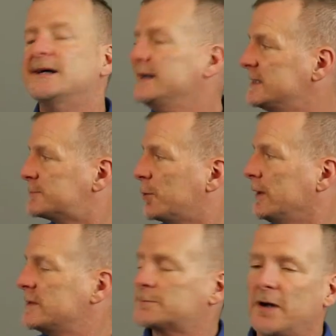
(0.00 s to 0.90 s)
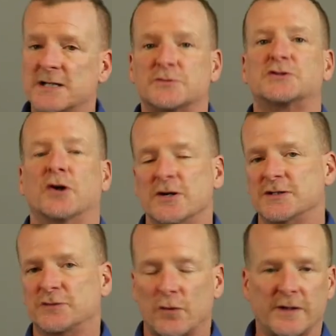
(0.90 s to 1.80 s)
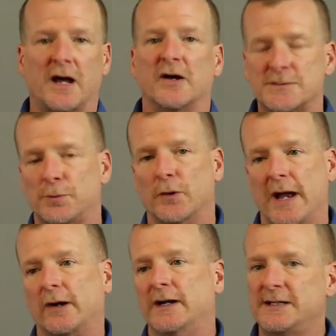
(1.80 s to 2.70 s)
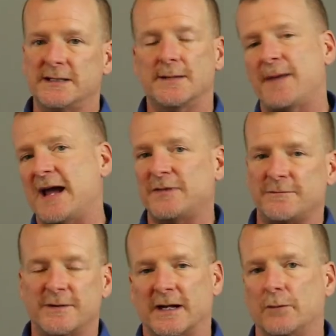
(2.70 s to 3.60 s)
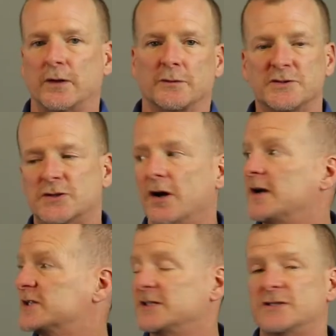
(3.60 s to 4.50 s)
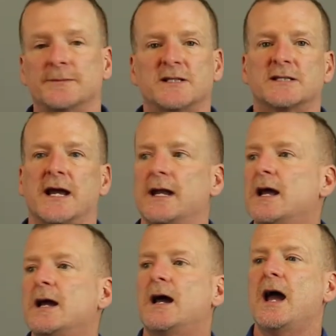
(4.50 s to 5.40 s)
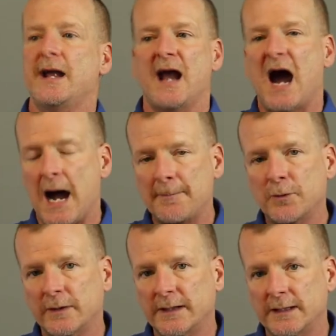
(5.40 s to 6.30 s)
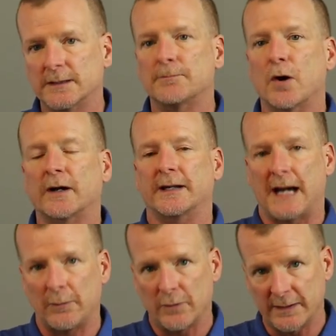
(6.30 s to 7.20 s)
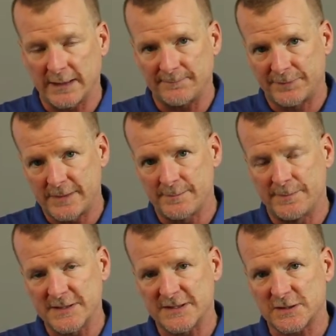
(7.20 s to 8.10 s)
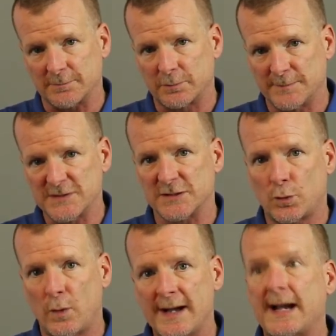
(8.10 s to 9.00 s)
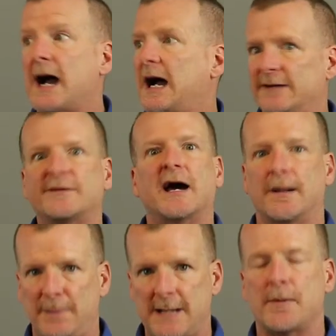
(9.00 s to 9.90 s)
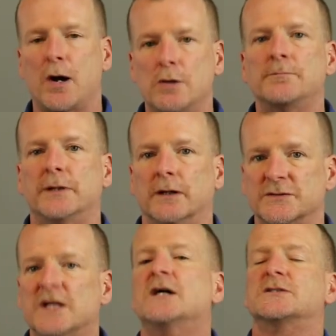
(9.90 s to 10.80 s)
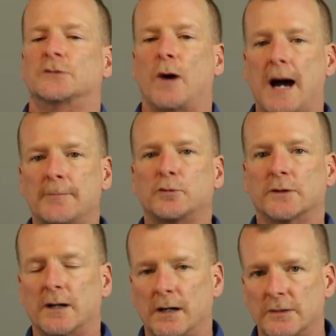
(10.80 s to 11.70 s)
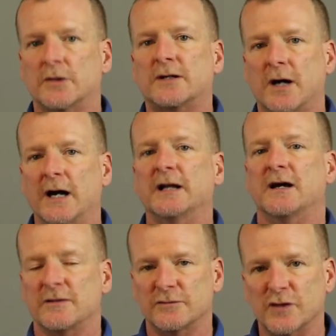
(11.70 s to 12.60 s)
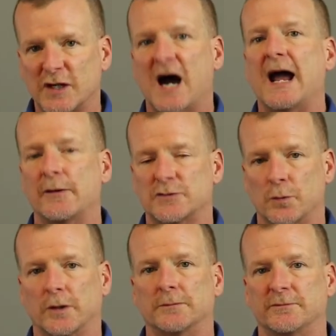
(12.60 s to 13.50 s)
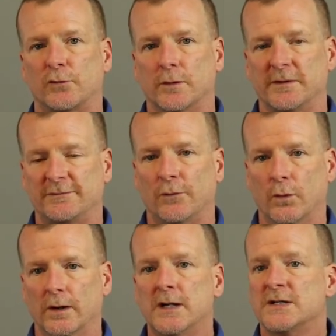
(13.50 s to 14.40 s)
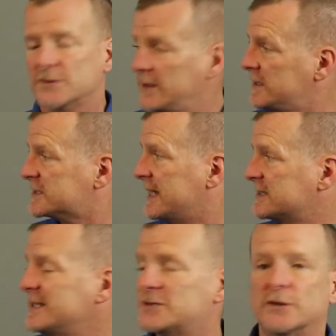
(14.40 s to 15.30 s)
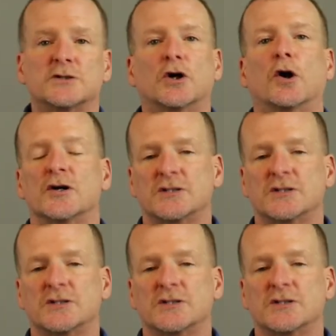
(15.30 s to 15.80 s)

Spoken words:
His previous boss was charging $30 per acre. He did the math. He figured out what he was charging. And Jimmy's saying, hey, I'm going to get in the market. I want to get some business quick. I've got to pay my own bills, so I'm going to undercut the guy I was working for before. So he decides he's going to charge